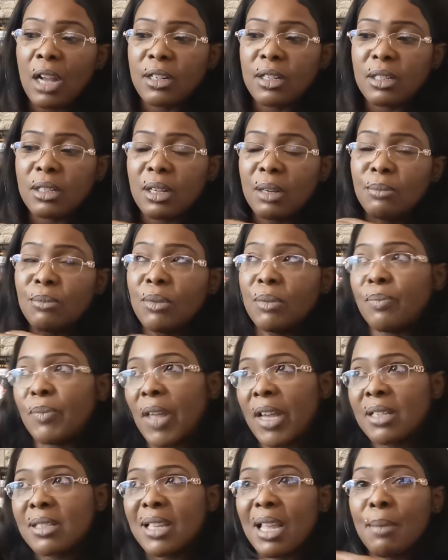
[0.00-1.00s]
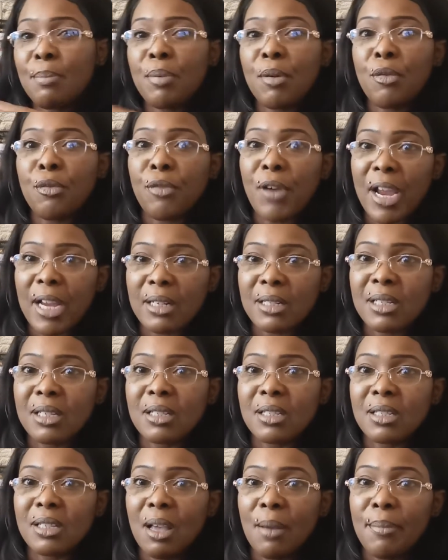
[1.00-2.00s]
I say perfect
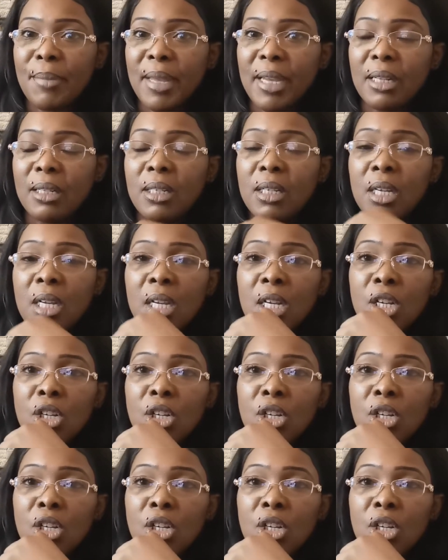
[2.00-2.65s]
us, I mean